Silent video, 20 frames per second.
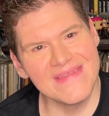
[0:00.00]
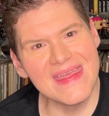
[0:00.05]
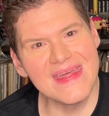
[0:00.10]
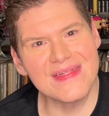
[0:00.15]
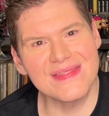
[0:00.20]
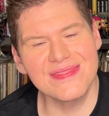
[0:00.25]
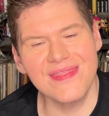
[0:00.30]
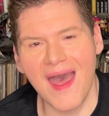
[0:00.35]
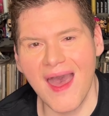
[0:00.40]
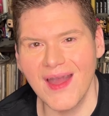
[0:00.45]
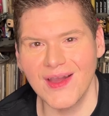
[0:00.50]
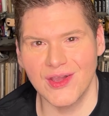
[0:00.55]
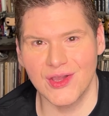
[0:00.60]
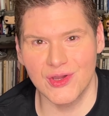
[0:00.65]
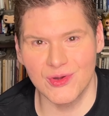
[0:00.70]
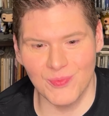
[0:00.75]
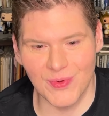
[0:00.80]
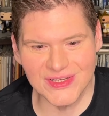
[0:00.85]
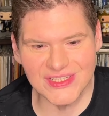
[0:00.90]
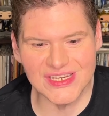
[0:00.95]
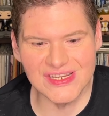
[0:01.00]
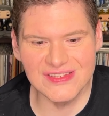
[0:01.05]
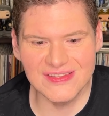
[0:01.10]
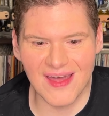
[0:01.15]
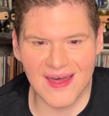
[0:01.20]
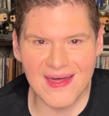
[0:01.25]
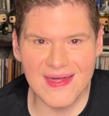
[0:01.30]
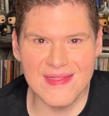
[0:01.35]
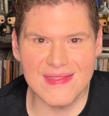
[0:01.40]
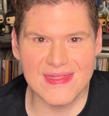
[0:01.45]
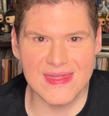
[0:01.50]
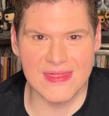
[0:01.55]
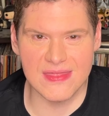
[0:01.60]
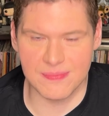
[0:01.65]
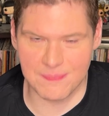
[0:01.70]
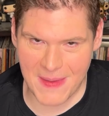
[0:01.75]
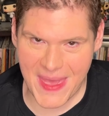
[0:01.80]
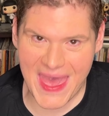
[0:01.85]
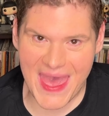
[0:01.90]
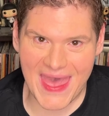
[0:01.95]
it's not what she does is
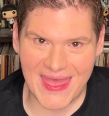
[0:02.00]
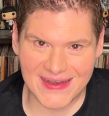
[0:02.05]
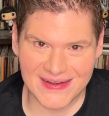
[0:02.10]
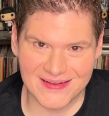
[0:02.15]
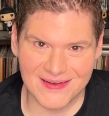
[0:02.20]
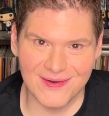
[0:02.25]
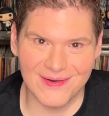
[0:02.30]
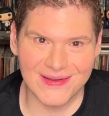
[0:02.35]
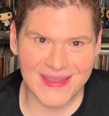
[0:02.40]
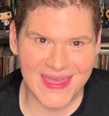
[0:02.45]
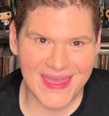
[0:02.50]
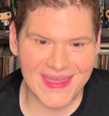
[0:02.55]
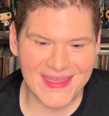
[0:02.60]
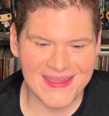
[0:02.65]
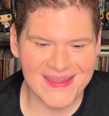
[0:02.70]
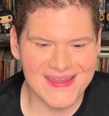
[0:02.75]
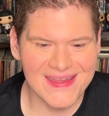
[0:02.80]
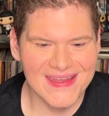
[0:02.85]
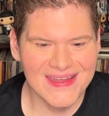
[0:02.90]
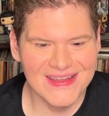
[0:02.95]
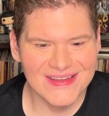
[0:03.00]
bad okay?